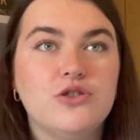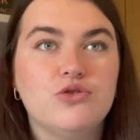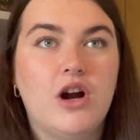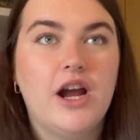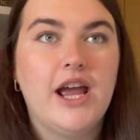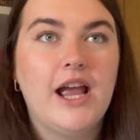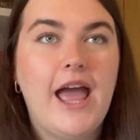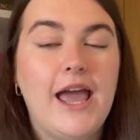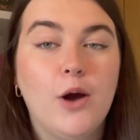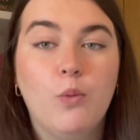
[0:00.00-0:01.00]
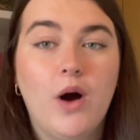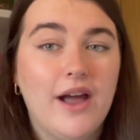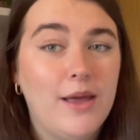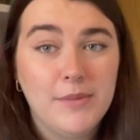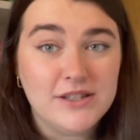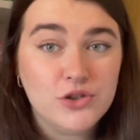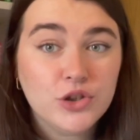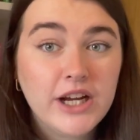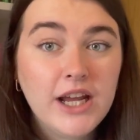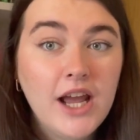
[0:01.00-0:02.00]
trying a YA
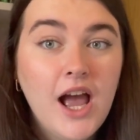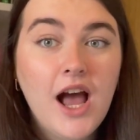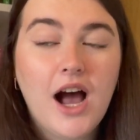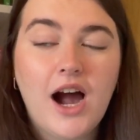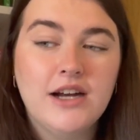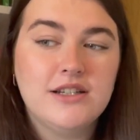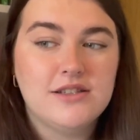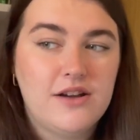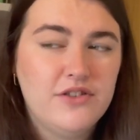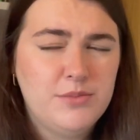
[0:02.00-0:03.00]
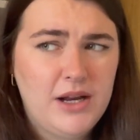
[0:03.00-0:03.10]
mystery. I discovered my